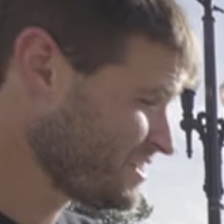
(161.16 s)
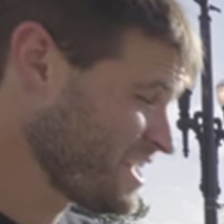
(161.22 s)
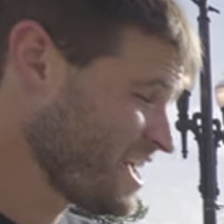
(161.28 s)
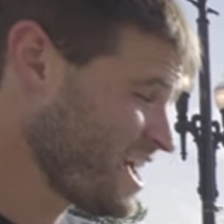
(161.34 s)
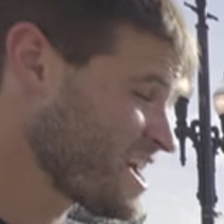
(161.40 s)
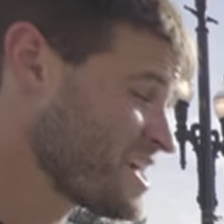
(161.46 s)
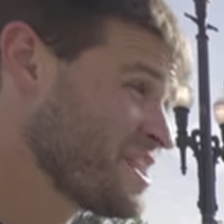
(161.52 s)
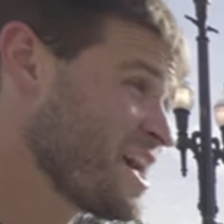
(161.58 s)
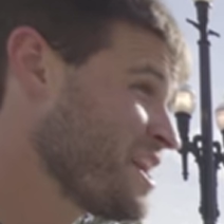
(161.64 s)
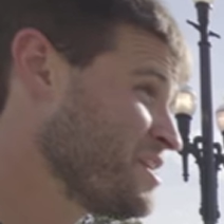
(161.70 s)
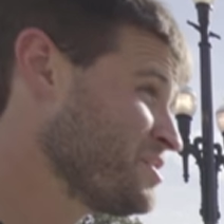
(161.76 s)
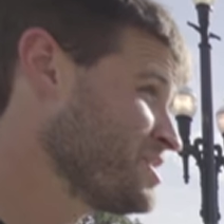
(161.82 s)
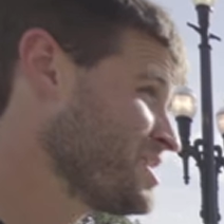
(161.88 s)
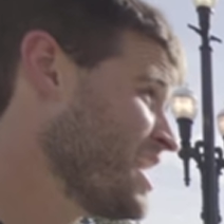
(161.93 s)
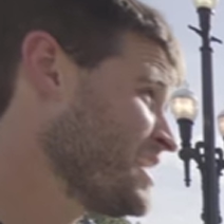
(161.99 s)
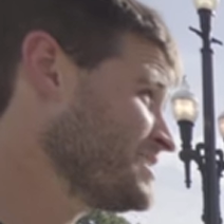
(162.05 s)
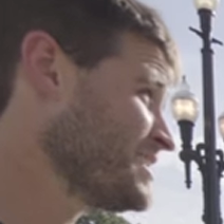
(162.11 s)
Yeah, and now you
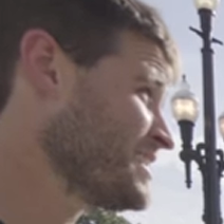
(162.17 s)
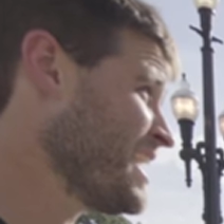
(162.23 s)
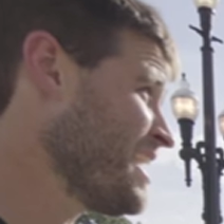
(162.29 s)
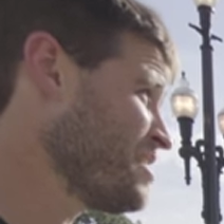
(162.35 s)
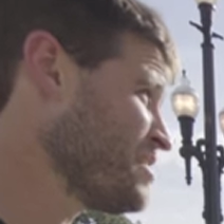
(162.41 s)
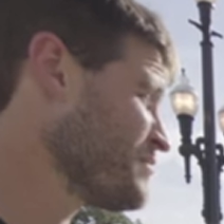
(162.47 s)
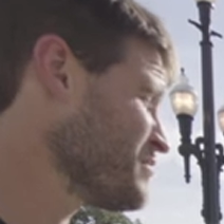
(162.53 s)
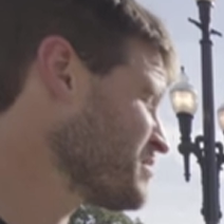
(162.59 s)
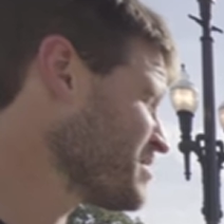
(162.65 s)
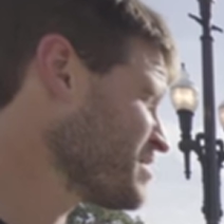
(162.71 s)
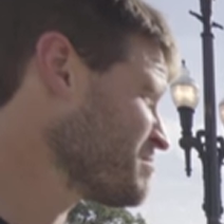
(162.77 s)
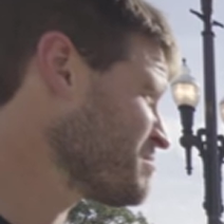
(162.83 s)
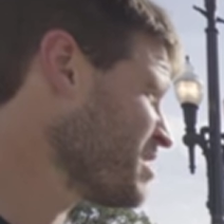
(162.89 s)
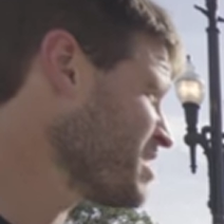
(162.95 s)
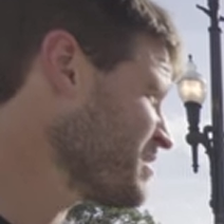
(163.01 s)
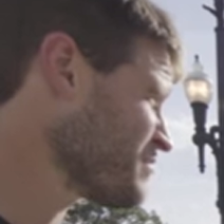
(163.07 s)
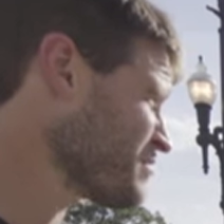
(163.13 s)
can ask the county for
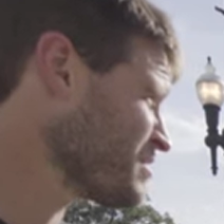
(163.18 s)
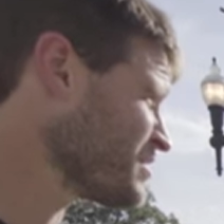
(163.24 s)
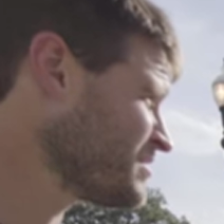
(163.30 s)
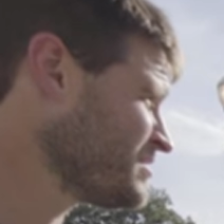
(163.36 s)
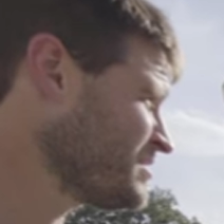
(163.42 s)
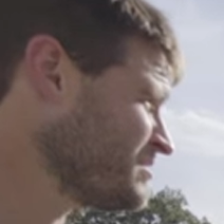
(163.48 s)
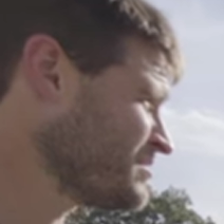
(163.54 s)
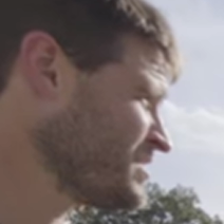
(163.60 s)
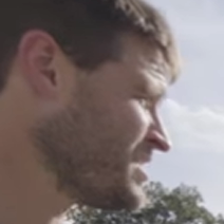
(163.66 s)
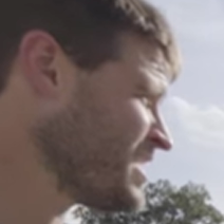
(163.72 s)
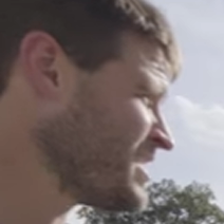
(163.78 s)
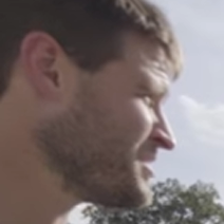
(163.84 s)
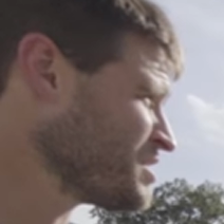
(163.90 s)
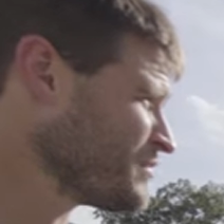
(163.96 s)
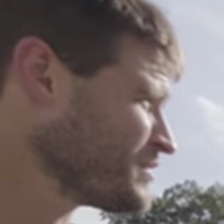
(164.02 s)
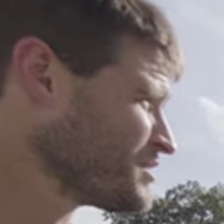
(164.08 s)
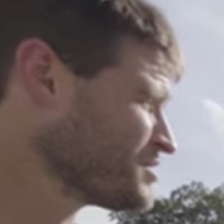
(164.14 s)
money for a D
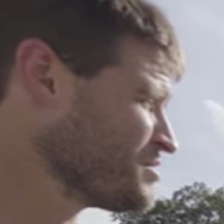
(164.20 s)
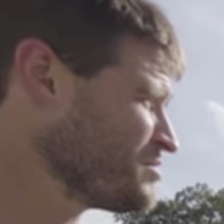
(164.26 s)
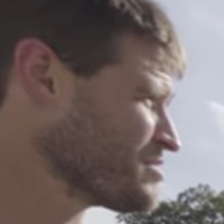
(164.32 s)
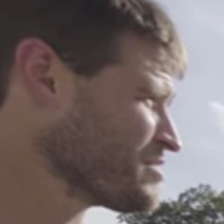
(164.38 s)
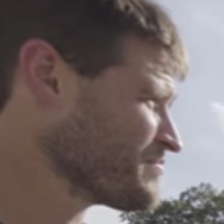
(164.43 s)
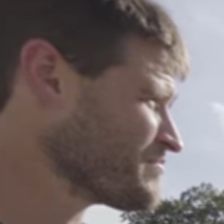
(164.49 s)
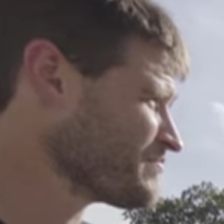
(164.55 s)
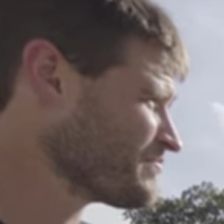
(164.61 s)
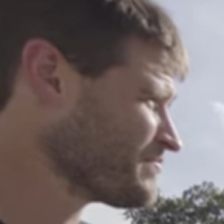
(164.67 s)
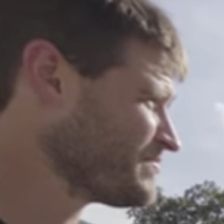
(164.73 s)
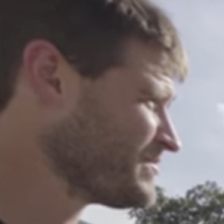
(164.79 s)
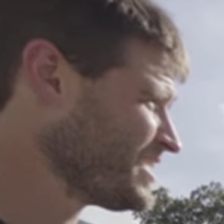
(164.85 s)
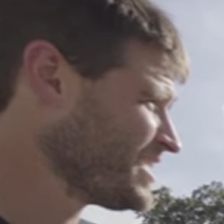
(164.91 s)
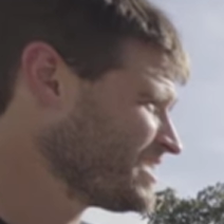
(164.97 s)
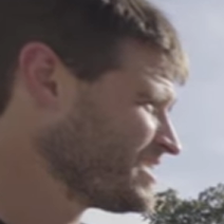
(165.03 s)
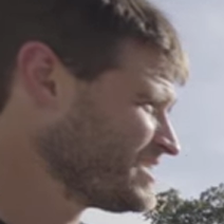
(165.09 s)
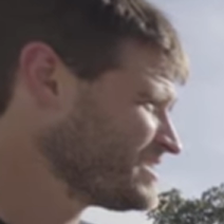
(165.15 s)
A's office scooter. There you
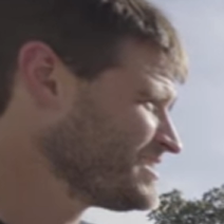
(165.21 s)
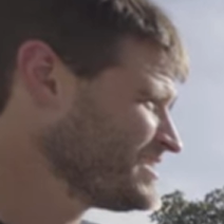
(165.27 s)
go.